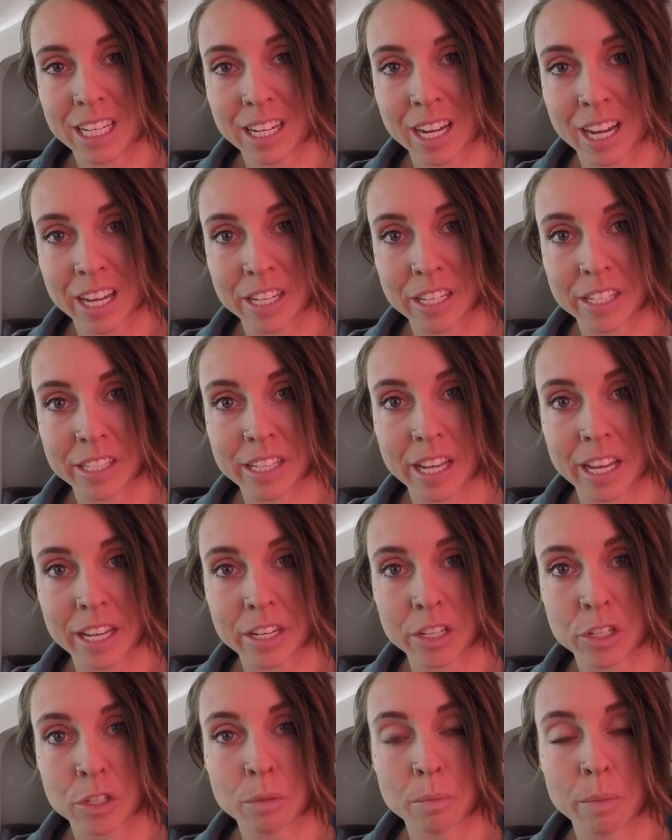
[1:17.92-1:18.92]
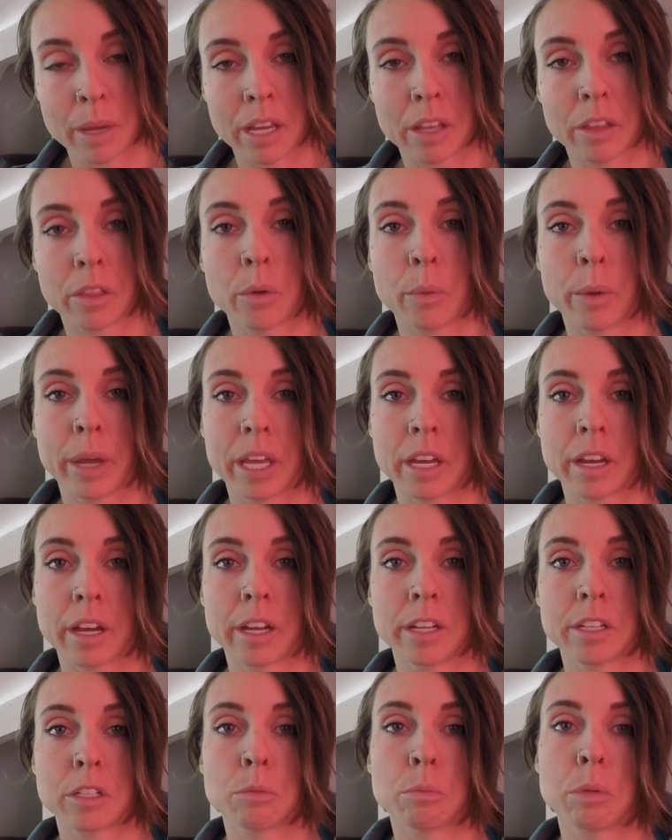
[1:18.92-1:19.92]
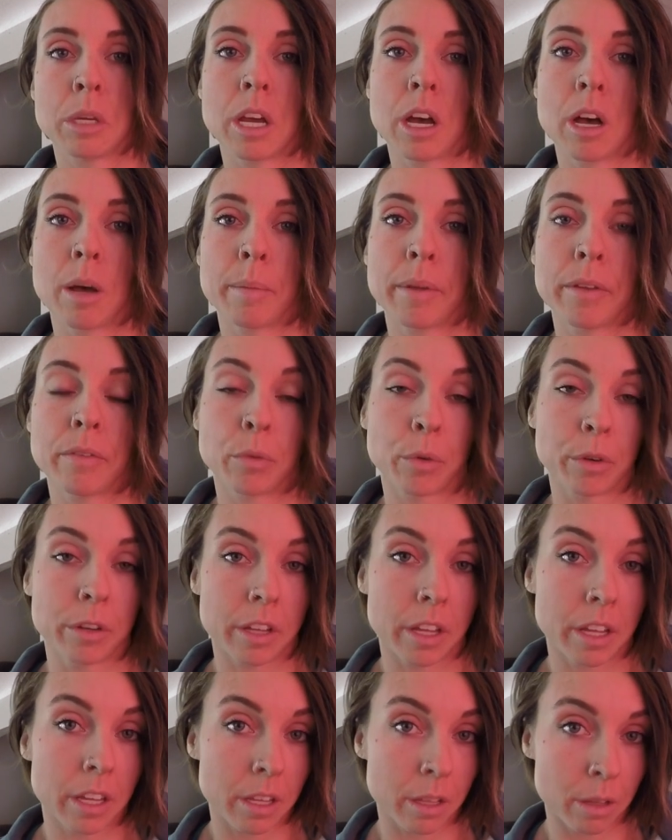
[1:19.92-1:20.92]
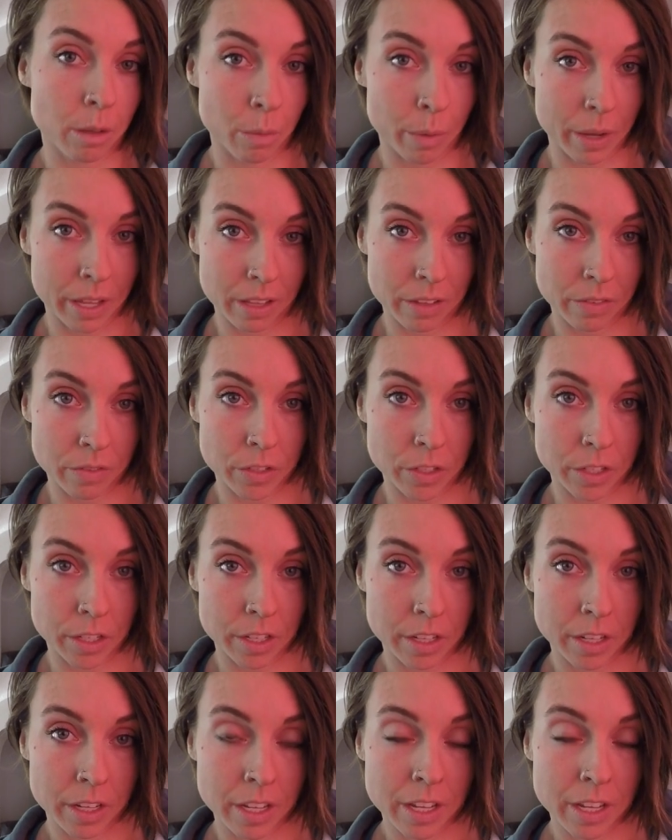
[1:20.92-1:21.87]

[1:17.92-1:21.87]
I decided to make the weight cut to become a 48 kilo weightlifter.